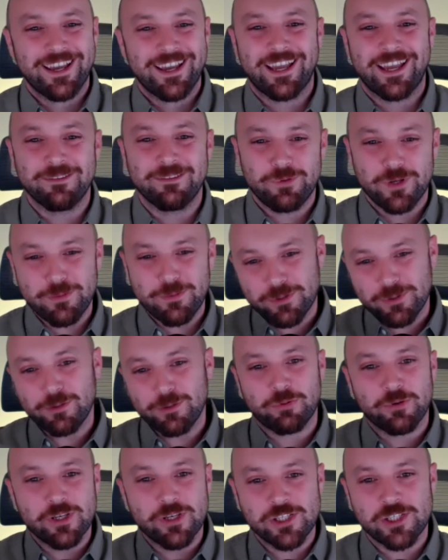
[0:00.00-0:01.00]
And yeah. People
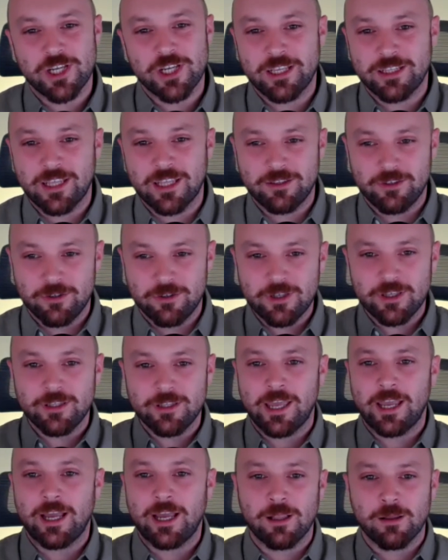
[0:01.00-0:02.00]
appreciate that. You can
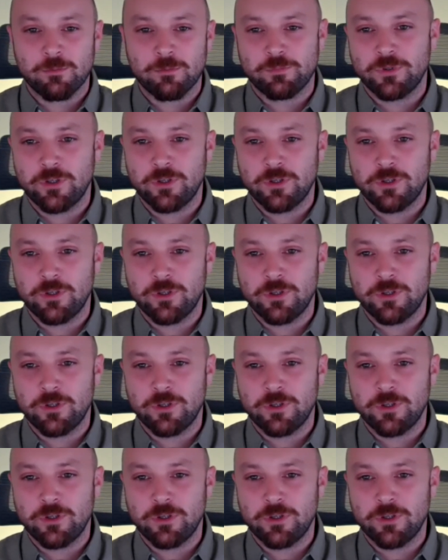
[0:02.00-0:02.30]
help.